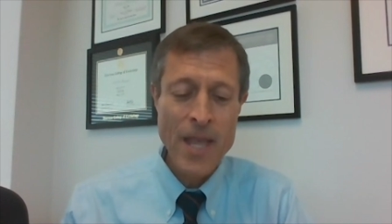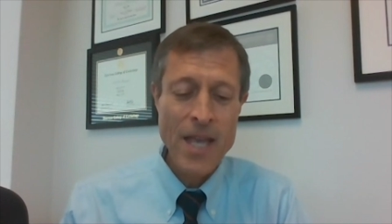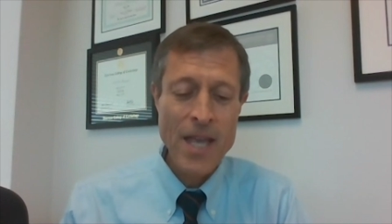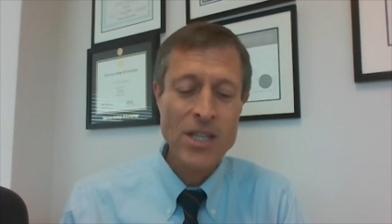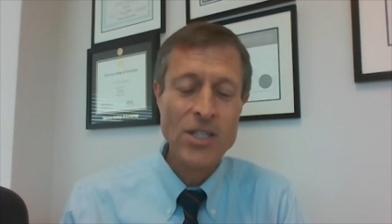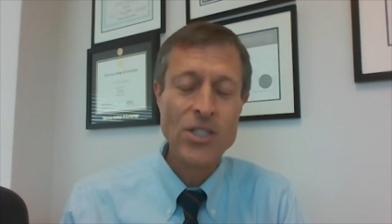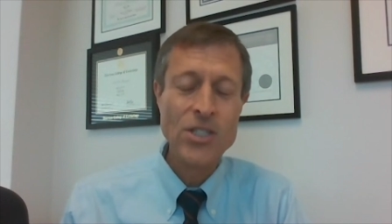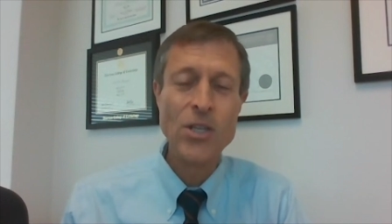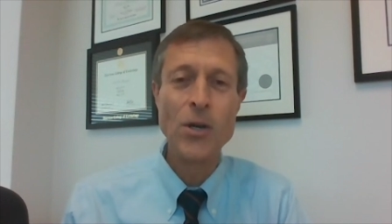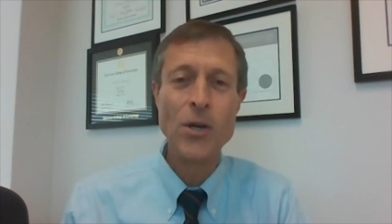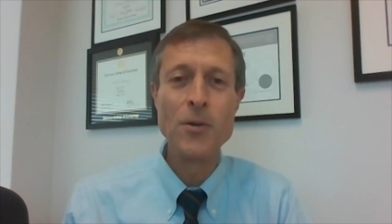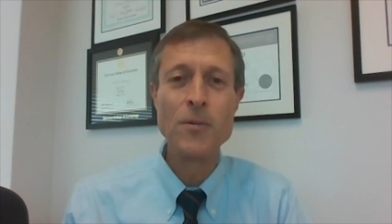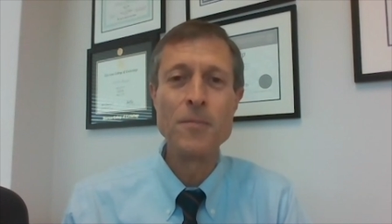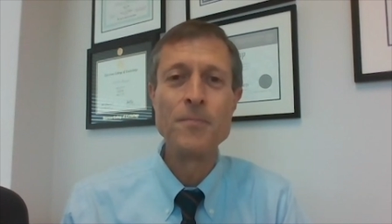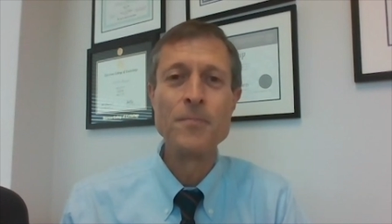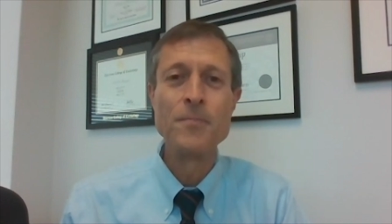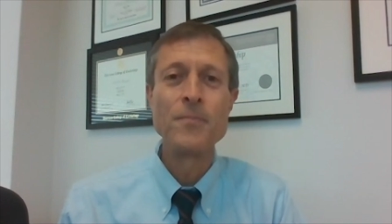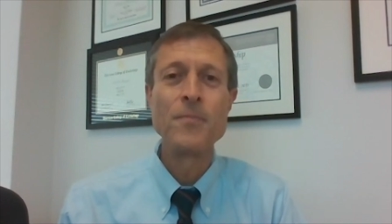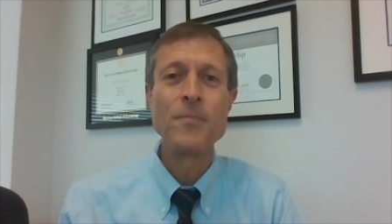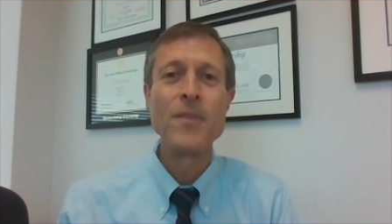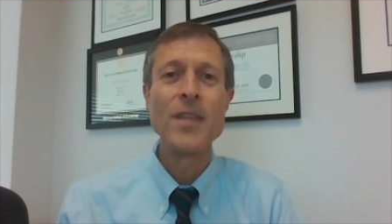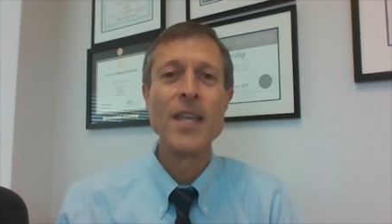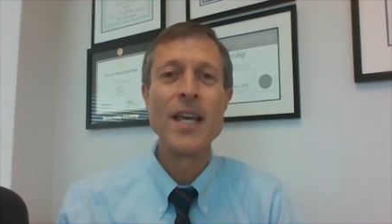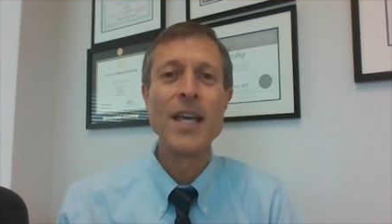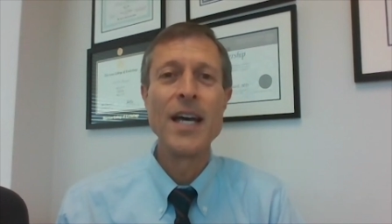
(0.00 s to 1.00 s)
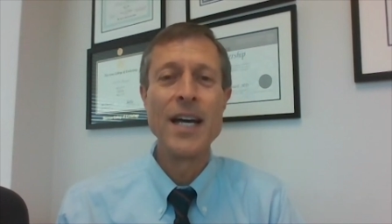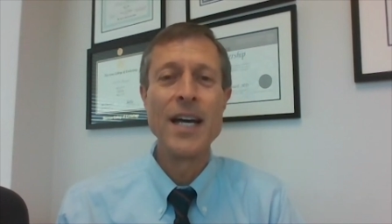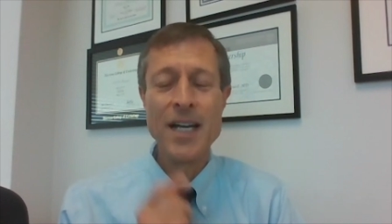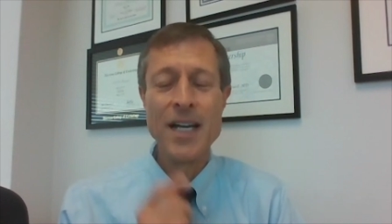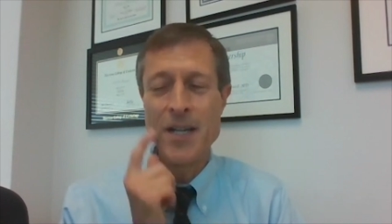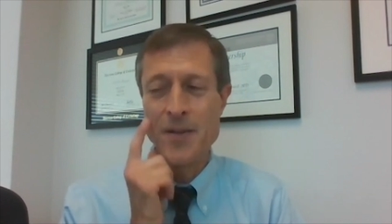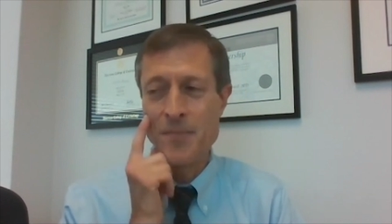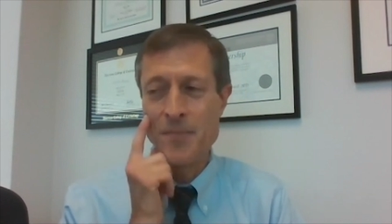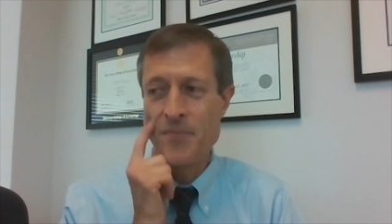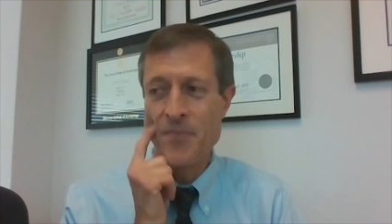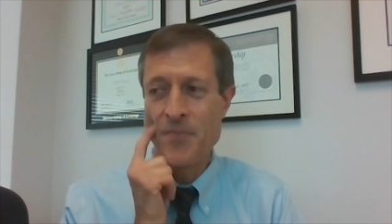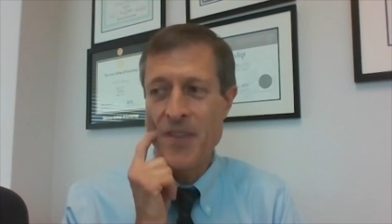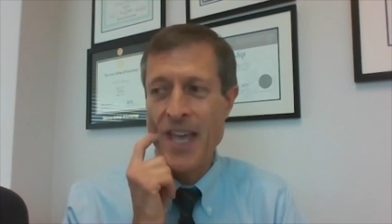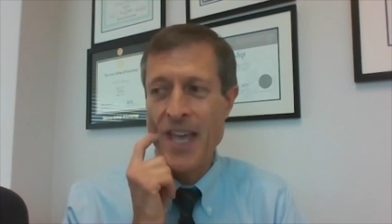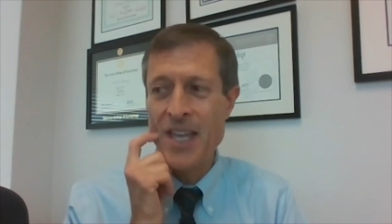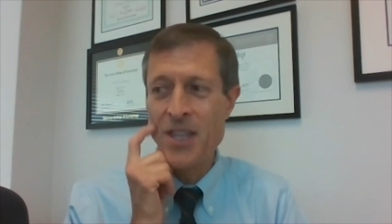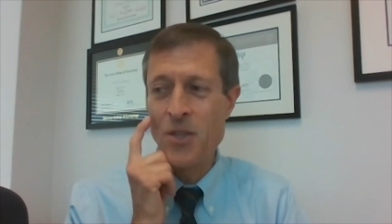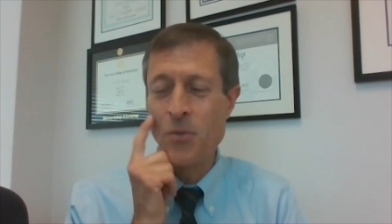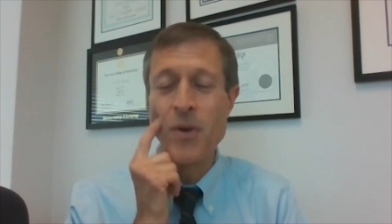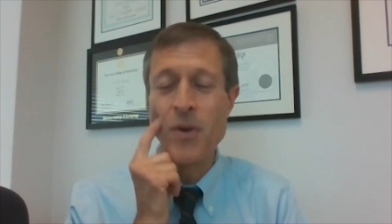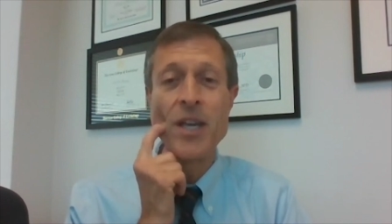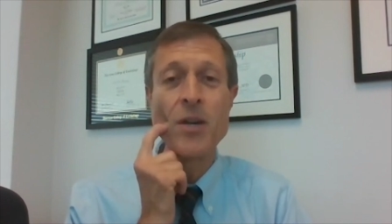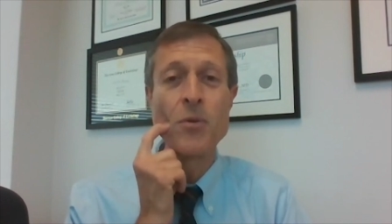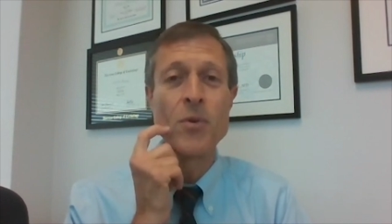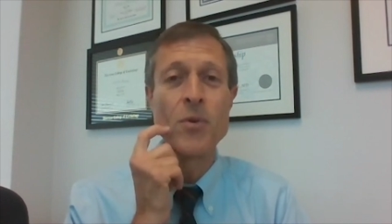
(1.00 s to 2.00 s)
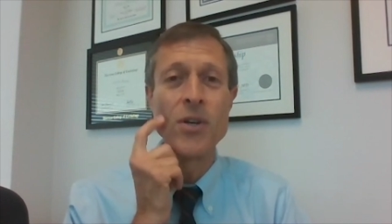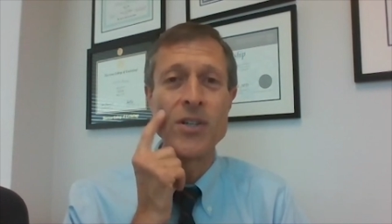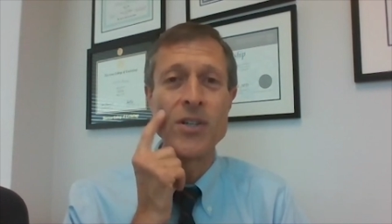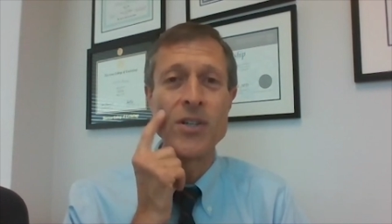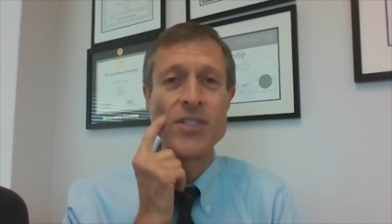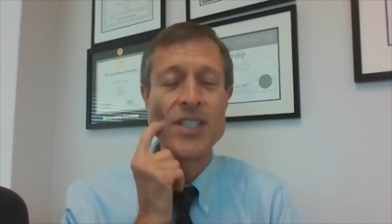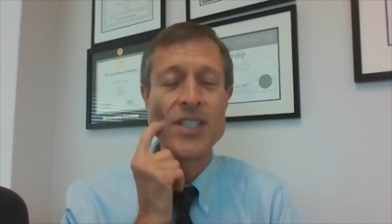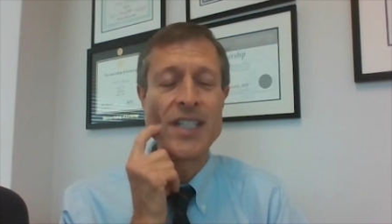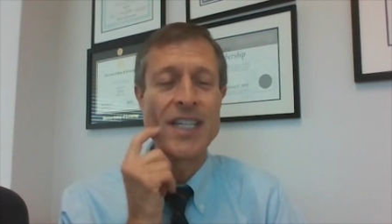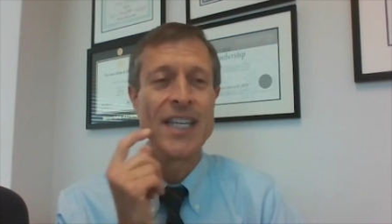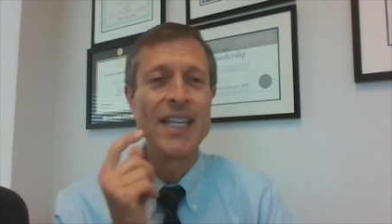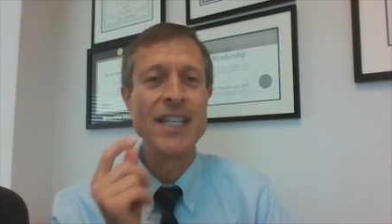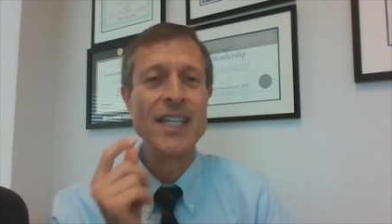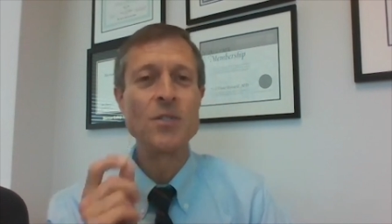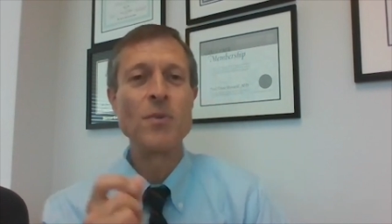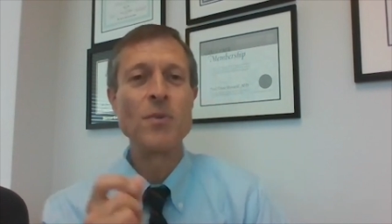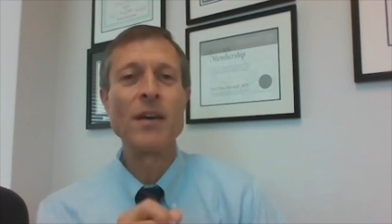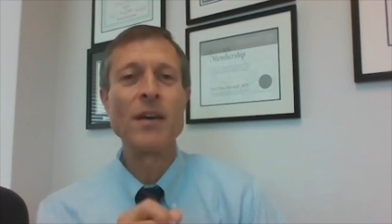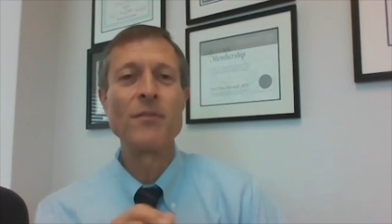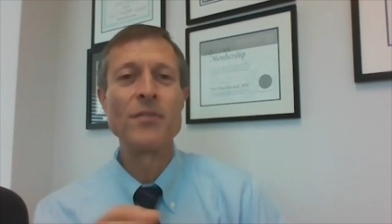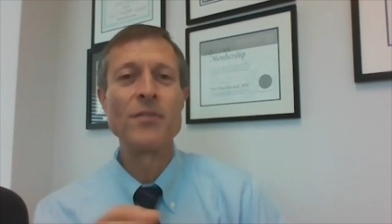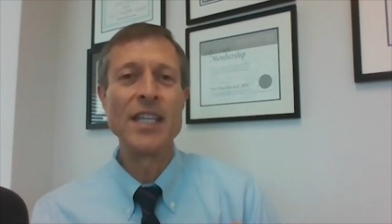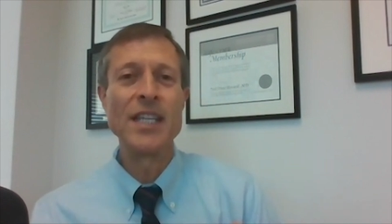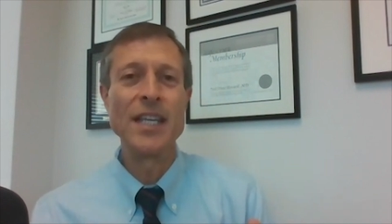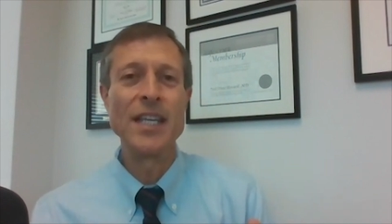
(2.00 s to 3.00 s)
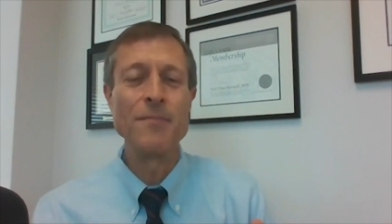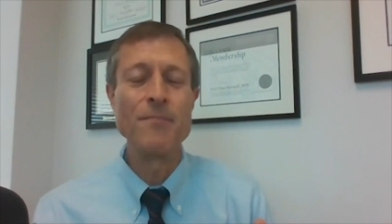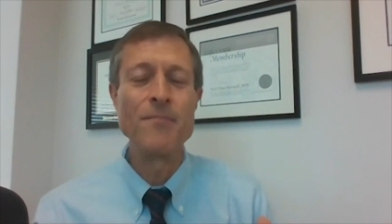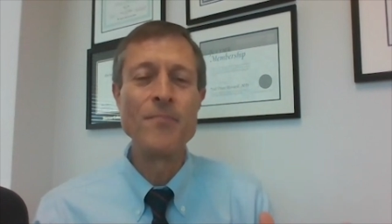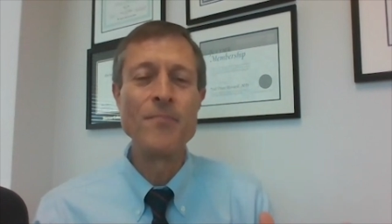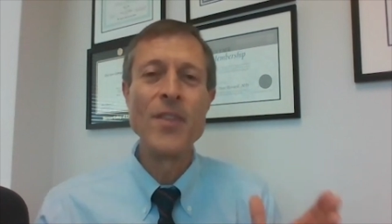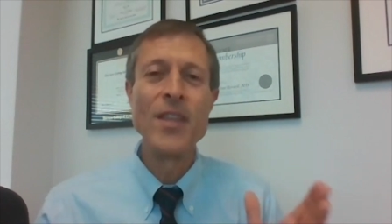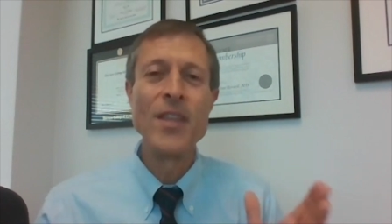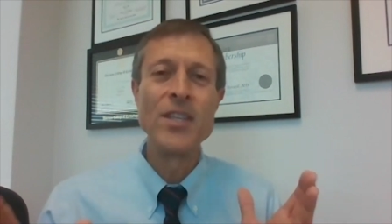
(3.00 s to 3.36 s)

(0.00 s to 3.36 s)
So, and the way it works is we have a team.